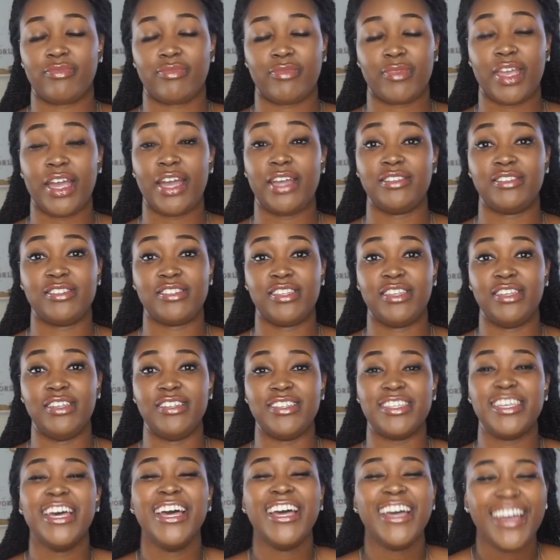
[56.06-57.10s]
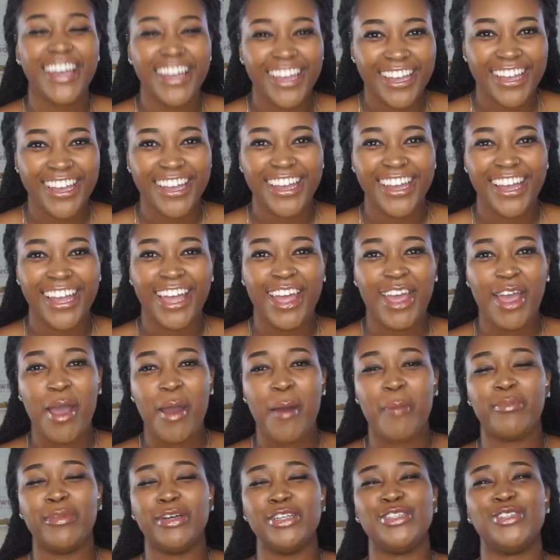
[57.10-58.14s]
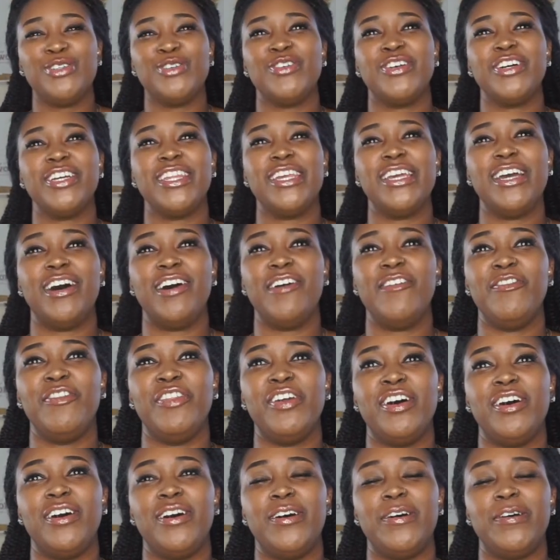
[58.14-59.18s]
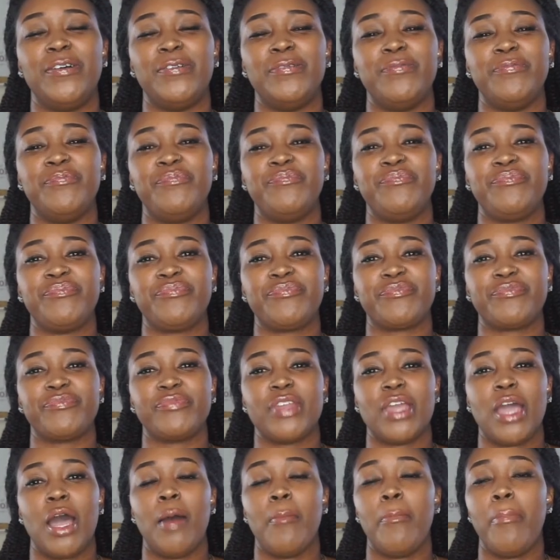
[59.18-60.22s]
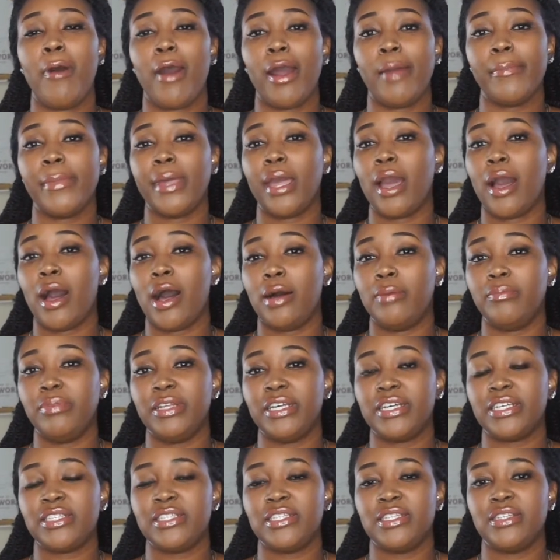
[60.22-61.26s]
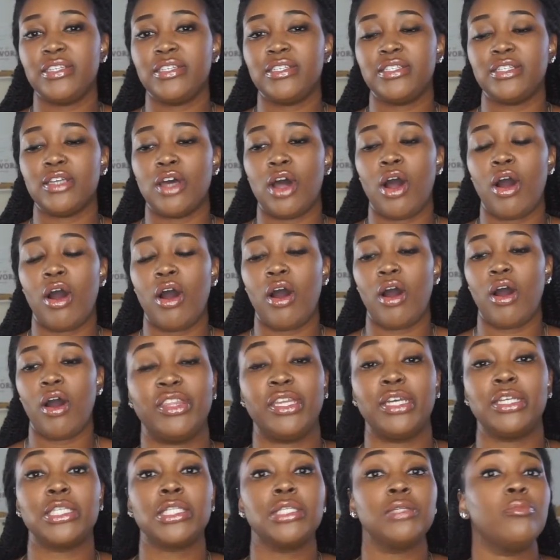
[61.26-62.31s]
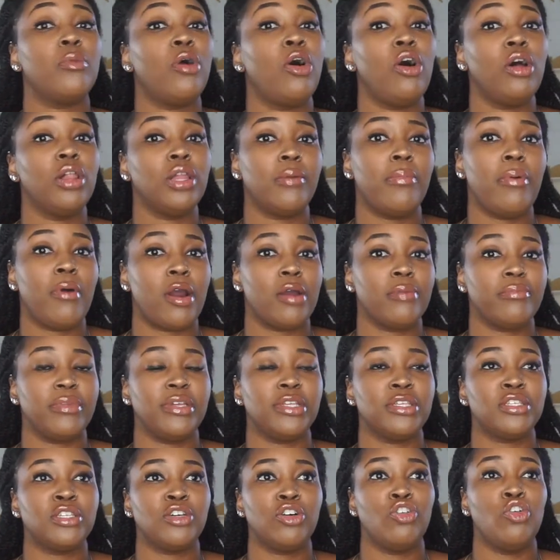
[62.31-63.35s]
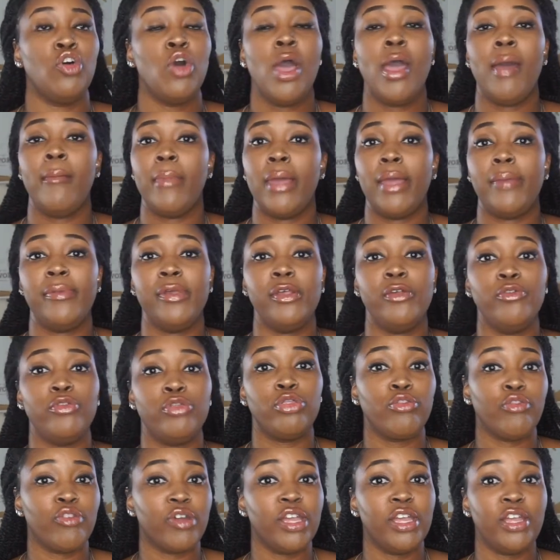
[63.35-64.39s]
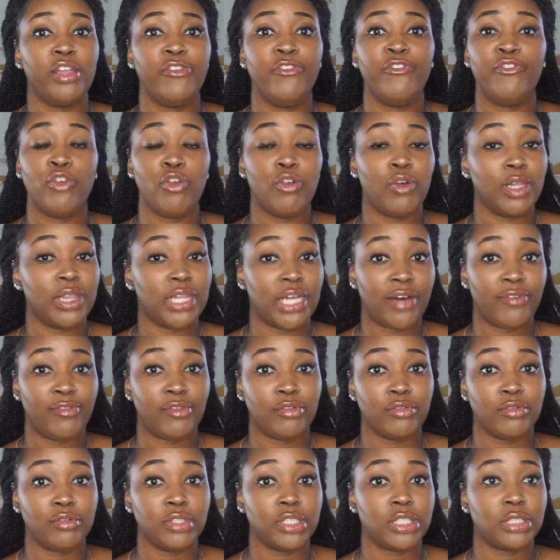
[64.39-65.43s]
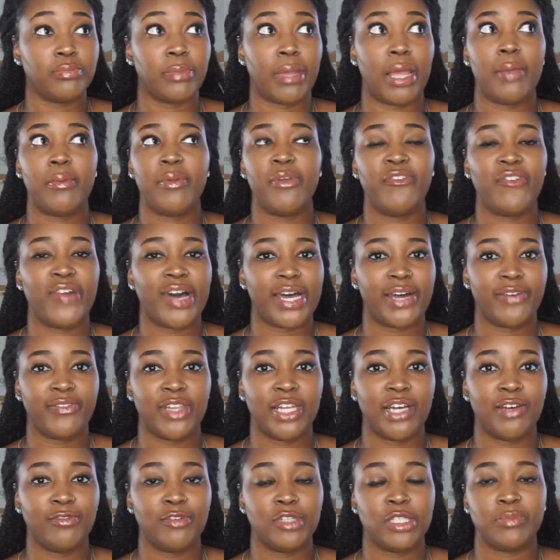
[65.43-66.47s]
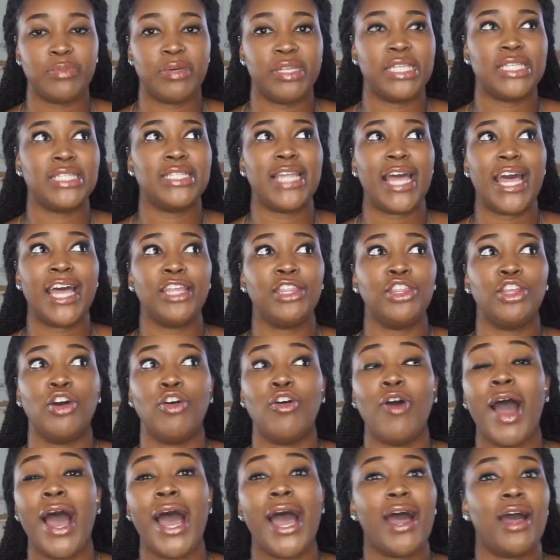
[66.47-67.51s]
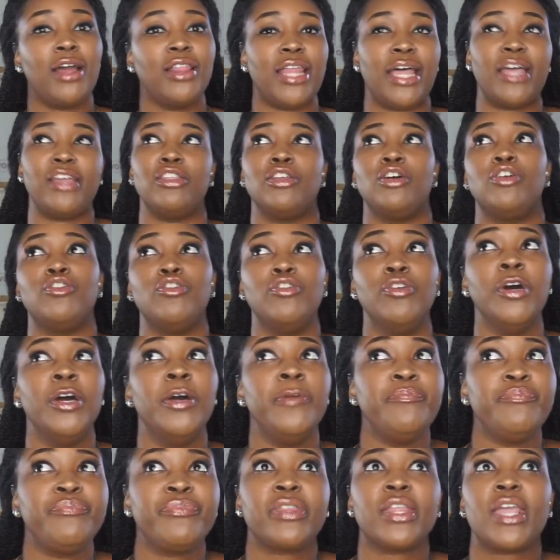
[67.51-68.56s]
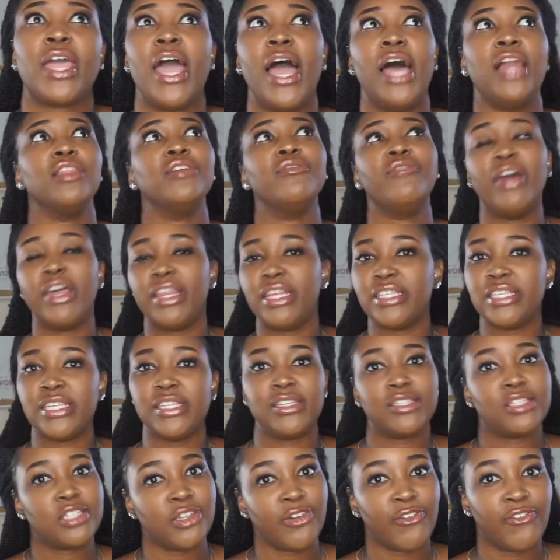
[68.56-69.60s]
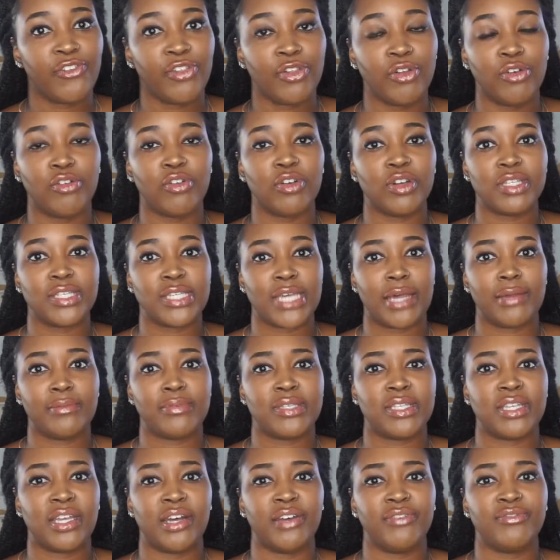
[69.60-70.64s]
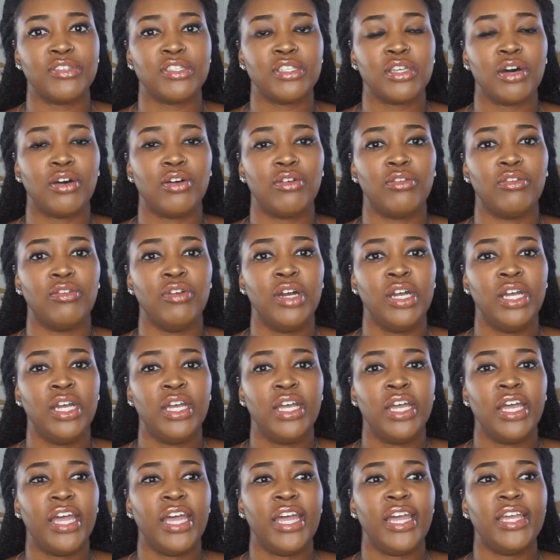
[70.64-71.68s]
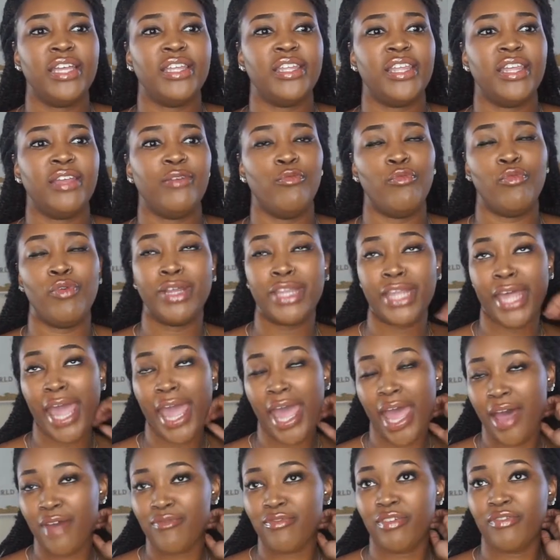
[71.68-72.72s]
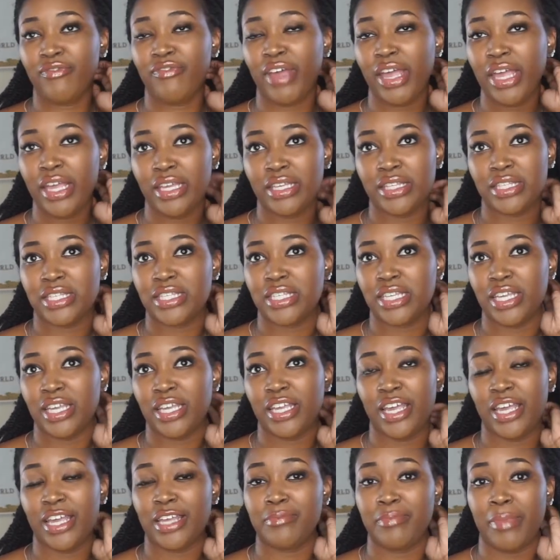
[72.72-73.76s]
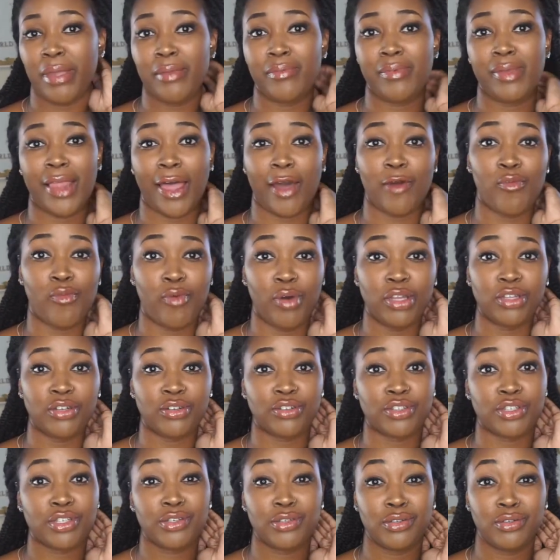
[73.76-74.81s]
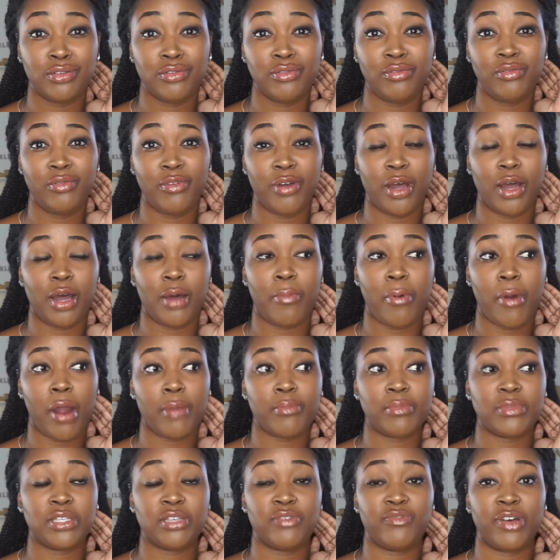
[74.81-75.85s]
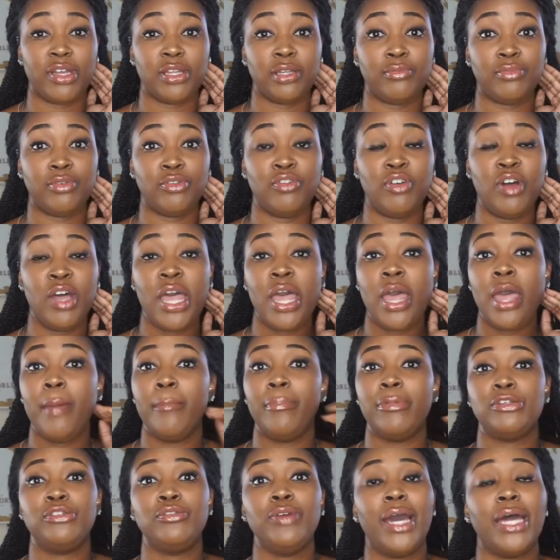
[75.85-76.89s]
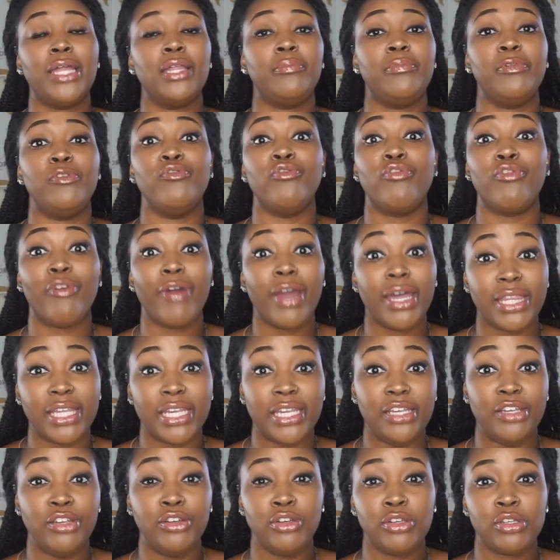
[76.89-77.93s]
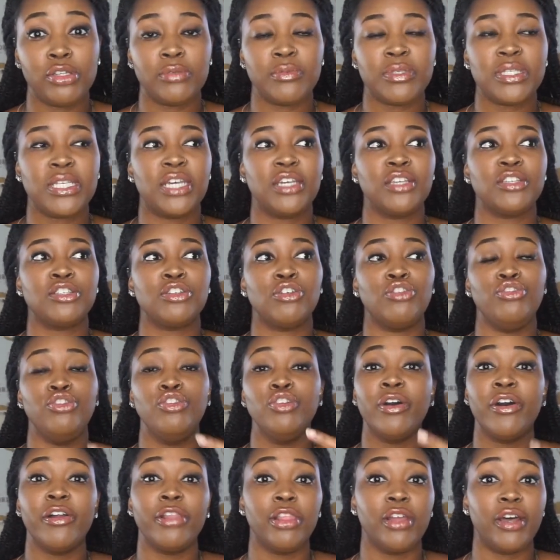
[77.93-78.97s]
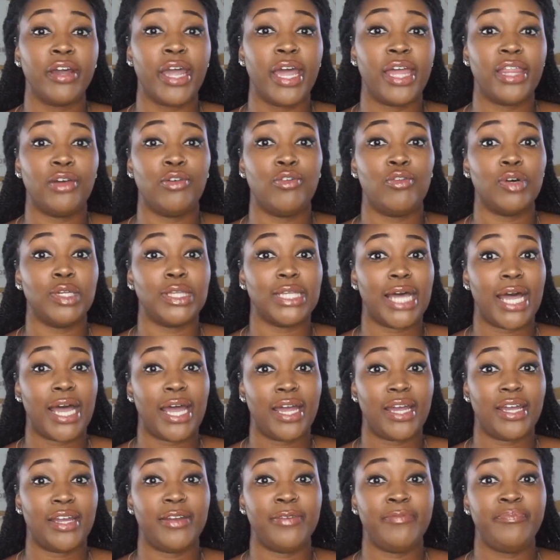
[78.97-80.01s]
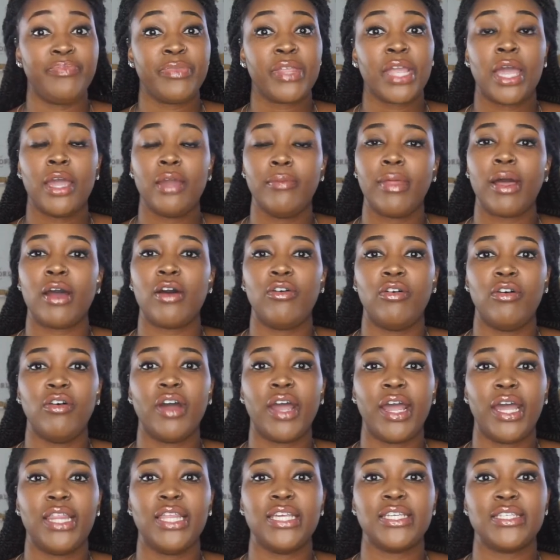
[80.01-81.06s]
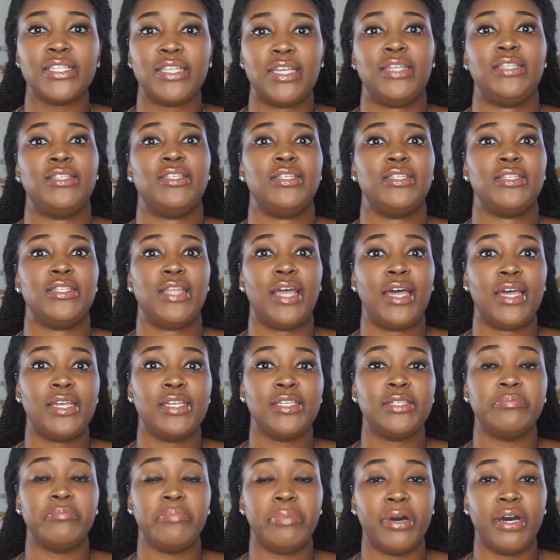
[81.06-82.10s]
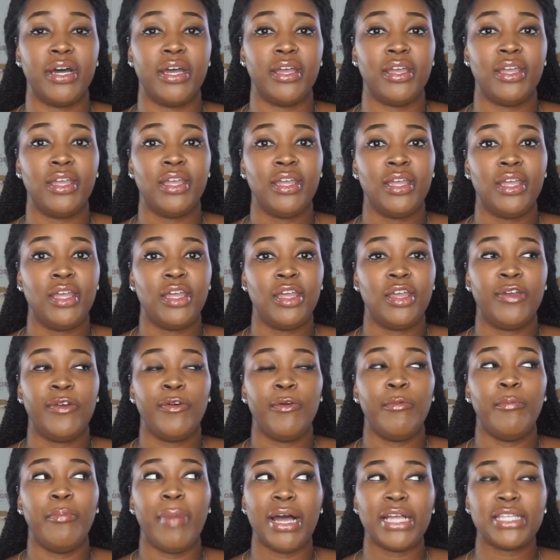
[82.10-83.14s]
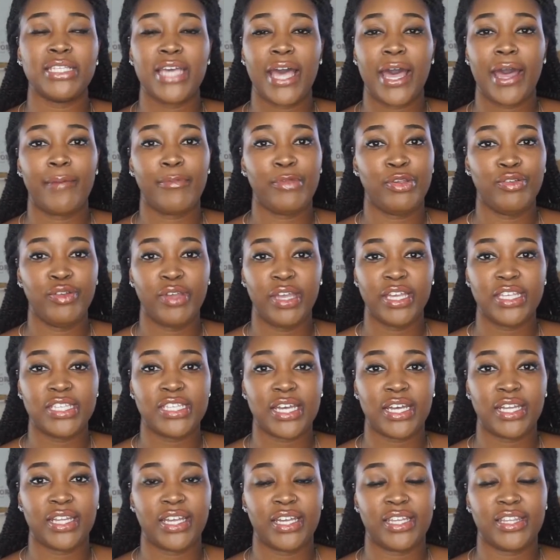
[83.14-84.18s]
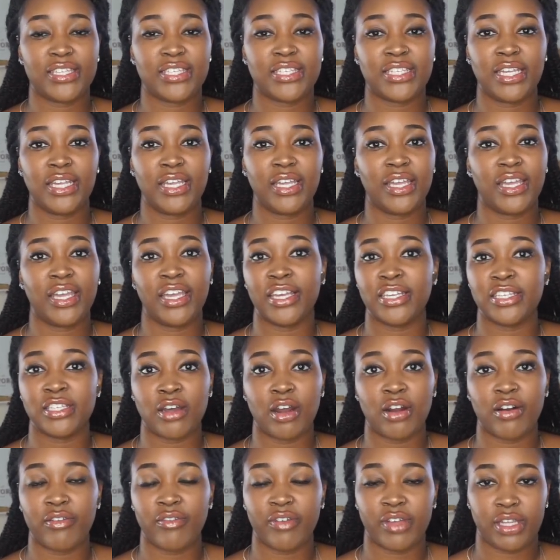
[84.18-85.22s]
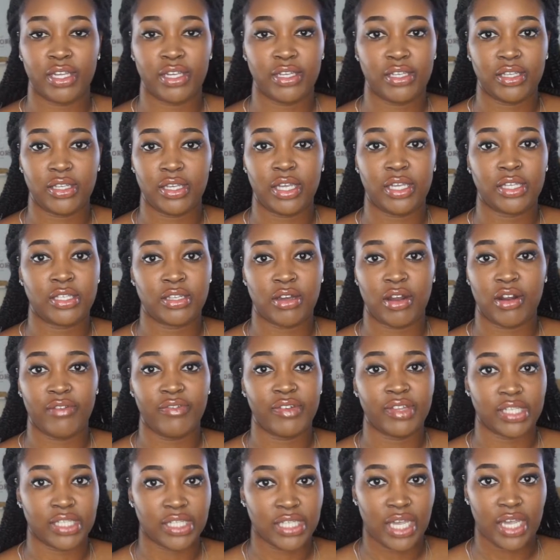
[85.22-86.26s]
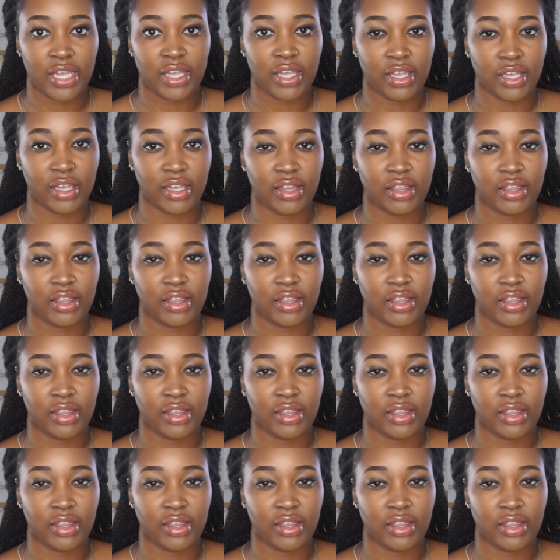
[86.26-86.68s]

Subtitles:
had to sneeze. Majority of the apartment complexes, they're small apartments, so maybe 3-4 levels, maybe 5 levels, but it's not no high, like no elevated to the 10th floor type stuff. So when they have a vacancy, it may be like 1 or 2 apartments available, but you gotta be ready, you know what I'm saying? So you can look at it online and be like, oh, okay, that's nice, but by the time you get to LA to see it, it's already taken.